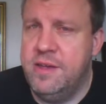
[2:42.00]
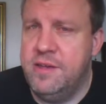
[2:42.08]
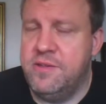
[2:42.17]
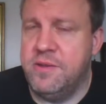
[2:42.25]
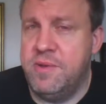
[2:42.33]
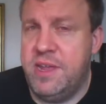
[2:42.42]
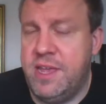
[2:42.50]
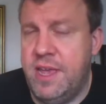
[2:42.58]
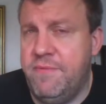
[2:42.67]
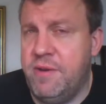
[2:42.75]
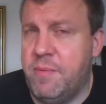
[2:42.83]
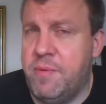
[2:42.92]
somebody
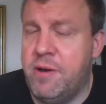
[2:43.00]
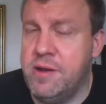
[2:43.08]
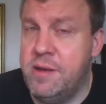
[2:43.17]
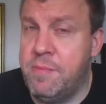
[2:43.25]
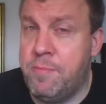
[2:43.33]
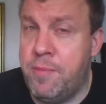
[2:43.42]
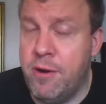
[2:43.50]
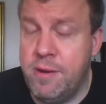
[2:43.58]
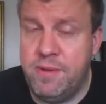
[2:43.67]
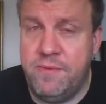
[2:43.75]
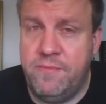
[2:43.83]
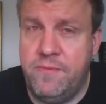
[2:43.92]
gave an
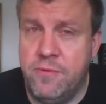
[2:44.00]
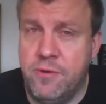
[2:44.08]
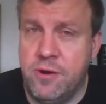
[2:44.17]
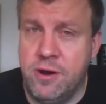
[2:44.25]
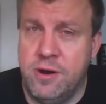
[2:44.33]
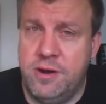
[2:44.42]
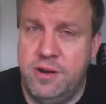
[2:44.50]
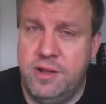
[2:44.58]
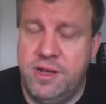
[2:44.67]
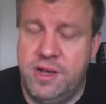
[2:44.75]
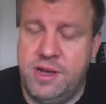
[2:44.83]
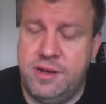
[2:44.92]
apartment for
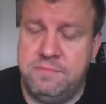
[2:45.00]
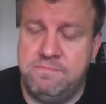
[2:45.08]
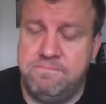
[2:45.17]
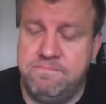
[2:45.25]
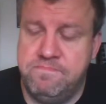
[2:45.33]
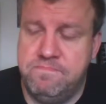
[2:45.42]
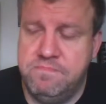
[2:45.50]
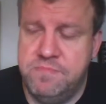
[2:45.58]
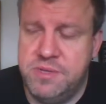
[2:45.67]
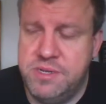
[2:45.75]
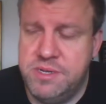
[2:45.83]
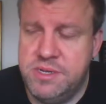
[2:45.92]

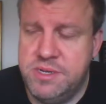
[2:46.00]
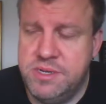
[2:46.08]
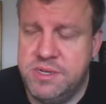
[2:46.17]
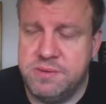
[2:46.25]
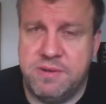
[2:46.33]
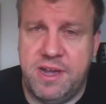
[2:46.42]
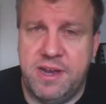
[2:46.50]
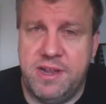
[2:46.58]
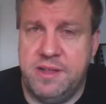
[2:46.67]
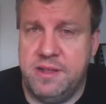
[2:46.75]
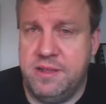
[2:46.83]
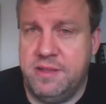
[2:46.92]
some kind
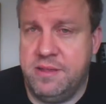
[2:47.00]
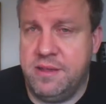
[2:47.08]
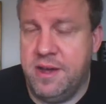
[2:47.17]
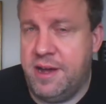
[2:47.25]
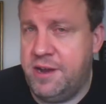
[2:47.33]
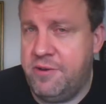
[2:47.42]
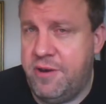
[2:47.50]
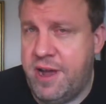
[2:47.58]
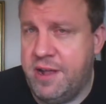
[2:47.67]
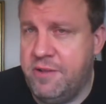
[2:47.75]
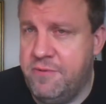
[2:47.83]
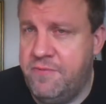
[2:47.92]
of
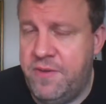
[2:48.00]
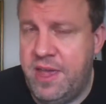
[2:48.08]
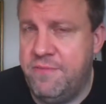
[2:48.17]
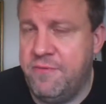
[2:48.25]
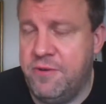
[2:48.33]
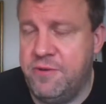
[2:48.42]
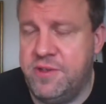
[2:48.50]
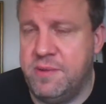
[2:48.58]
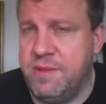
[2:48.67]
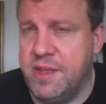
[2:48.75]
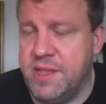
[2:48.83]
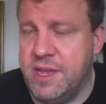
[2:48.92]
contract or favor or
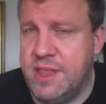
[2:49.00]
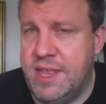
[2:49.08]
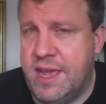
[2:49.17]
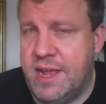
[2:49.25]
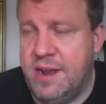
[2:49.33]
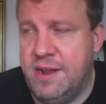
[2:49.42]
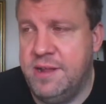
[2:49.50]
something like that.